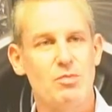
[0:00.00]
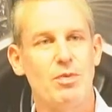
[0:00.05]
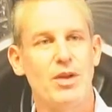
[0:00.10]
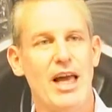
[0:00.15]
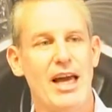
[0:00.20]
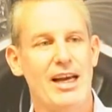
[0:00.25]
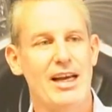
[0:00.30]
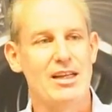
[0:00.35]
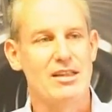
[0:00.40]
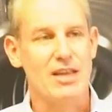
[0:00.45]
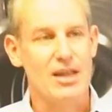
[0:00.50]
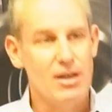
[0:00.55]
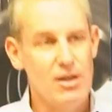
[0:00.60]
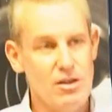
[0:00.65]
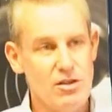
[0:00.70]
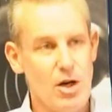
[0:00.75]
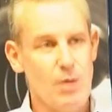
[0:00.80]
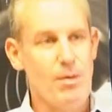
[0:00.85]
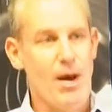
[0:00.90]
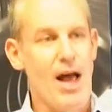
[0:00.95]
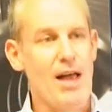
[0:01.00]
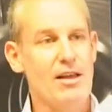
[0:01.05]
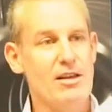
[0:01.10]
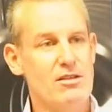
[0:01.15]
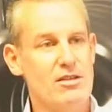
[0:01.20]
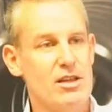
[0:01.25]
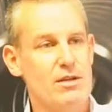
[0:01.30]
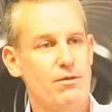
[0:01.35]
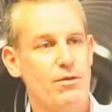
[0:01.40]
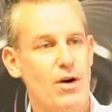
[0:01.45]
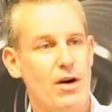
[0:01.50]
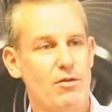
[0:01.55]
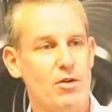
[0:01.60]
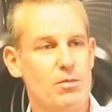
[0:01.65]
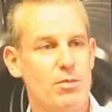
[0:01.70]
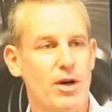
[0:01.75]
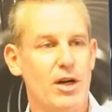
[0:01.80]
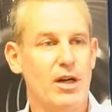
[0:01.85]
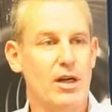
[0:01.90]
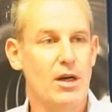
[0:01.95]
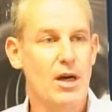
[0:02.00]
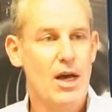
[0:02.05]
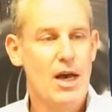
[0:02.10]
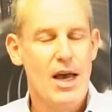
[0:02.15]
blanket say, here's our policy for everybody.